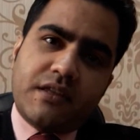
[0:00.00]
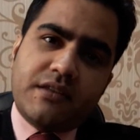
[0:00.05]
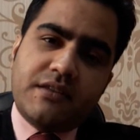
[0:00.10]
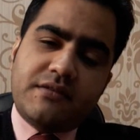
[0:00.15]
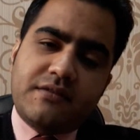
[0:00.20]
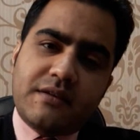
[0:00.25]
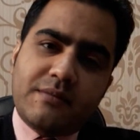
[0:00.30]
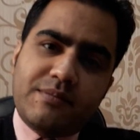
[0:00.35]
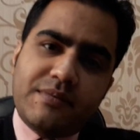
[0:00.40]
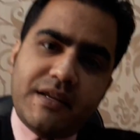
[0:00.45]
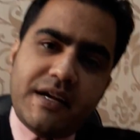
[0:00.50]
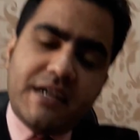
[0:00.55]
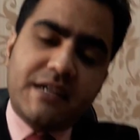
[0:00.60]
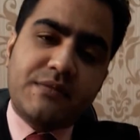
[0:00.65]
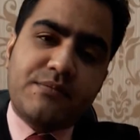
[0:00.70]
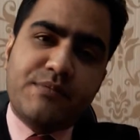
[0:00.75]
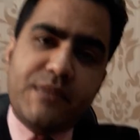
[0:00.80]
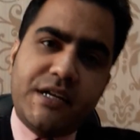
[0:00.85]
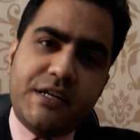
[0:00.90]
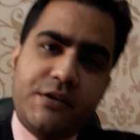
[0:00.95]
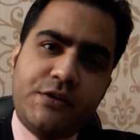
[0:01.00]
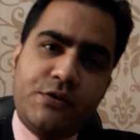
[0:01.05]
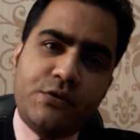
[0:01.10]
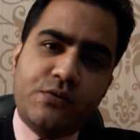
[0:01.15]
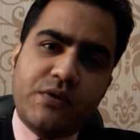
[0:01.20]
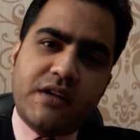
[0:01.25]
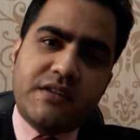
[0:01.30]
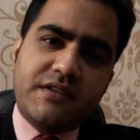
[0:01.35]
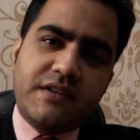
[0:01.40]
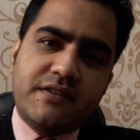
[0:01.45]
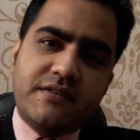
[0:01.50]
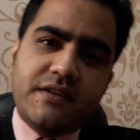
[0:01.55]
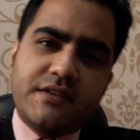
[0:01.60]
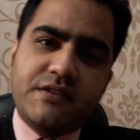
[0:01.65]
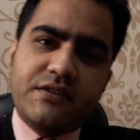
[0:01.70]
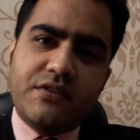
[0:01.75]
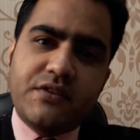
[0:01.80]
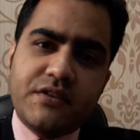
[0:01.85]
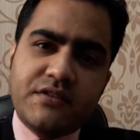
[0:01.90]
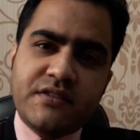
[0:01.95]
the supplies made to SEZ
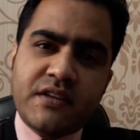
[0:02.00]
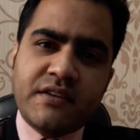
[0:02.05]
units